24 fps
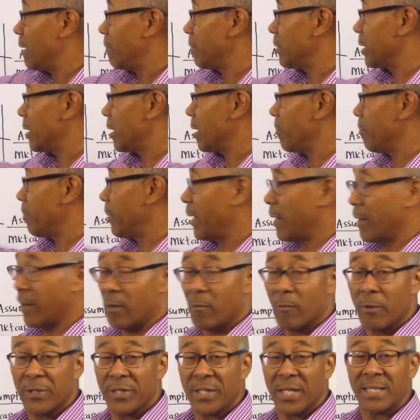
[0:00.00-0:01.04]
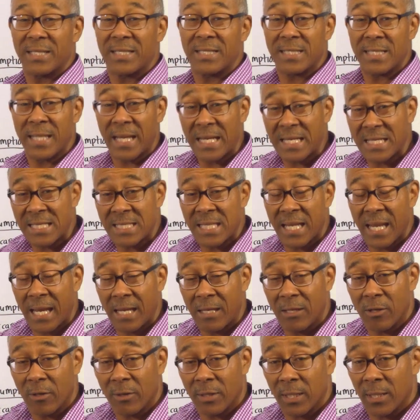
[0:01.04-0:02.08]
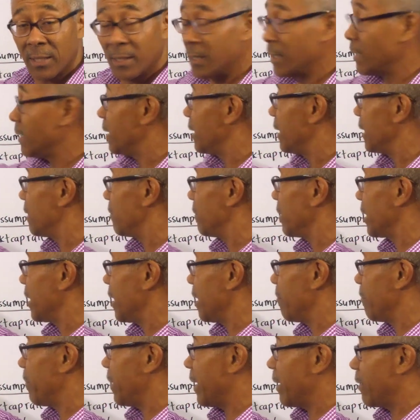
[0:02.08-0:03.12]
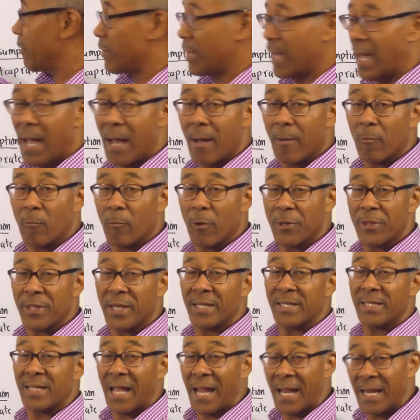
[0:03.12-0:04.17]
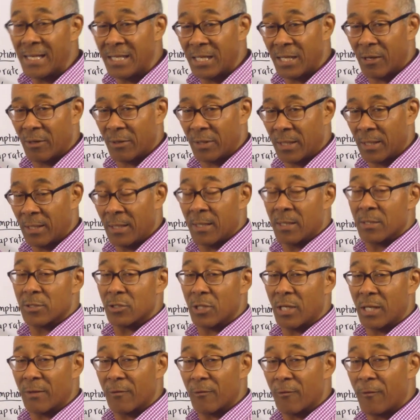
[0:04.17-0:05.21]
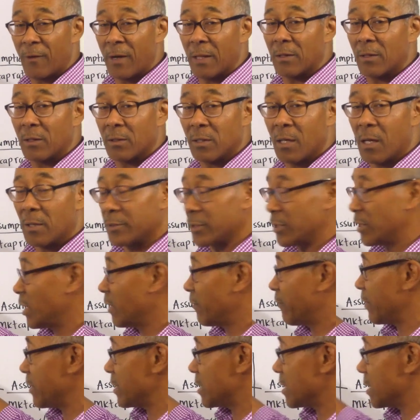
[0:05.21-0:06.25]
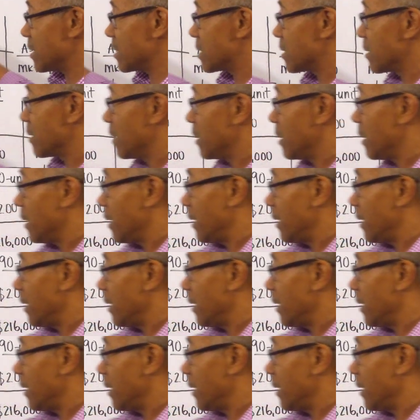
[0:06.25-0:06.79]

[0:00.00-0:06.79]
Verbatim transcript: I'm going to compare it with a sixteen unit, and I'm going to compare that with a ninety unit, so you can follow along the differences.